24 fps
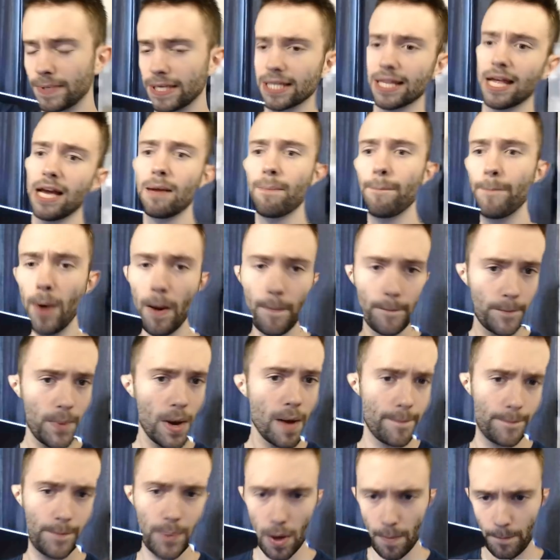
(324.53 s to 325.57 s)
You can just be like,
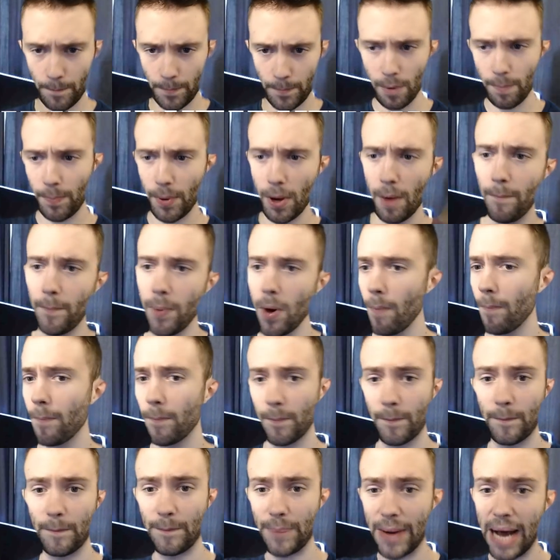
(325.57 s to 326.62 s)
boop, boop, boop, boop, boop,
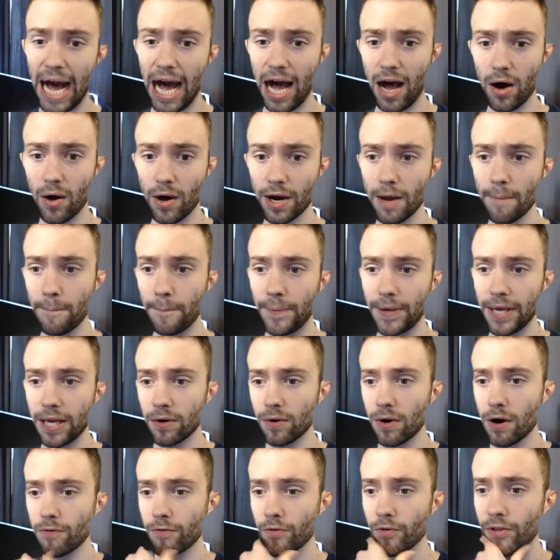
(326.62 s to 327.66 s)
boop, bow, and
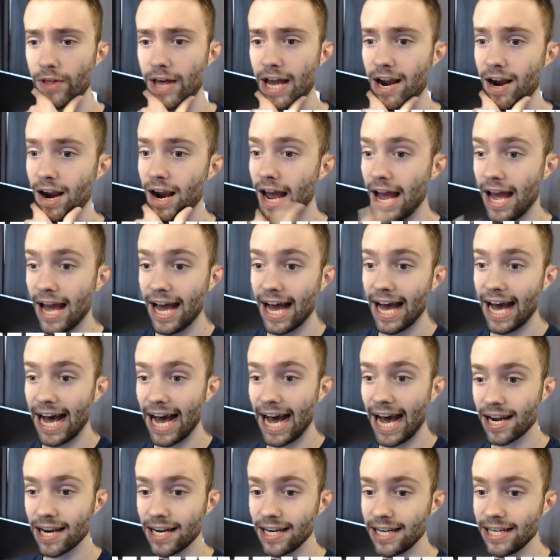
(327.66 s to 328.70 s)
appear over there.
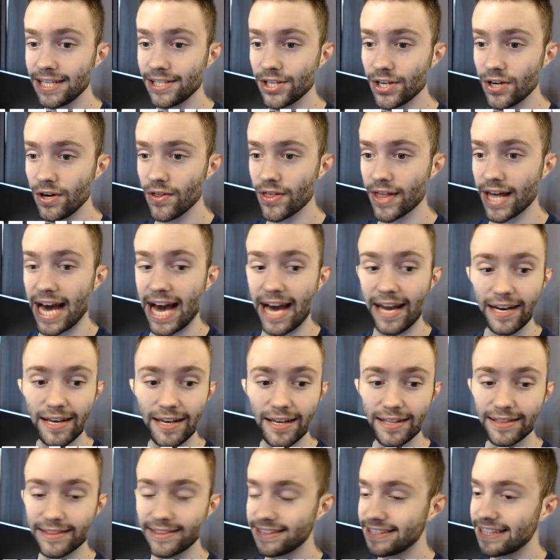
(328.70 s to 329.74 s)
How did he do
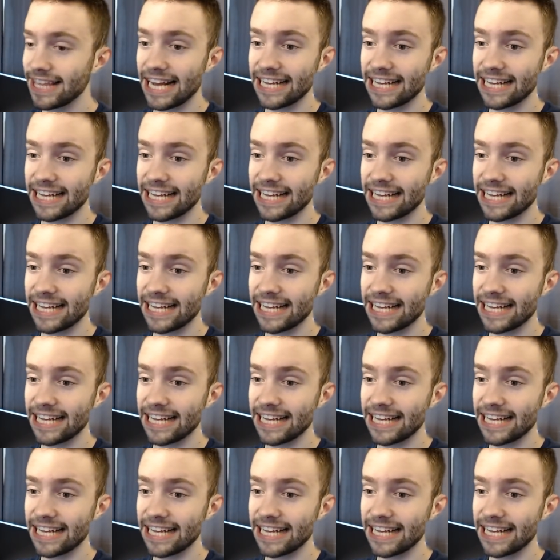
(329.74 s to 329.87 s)
that?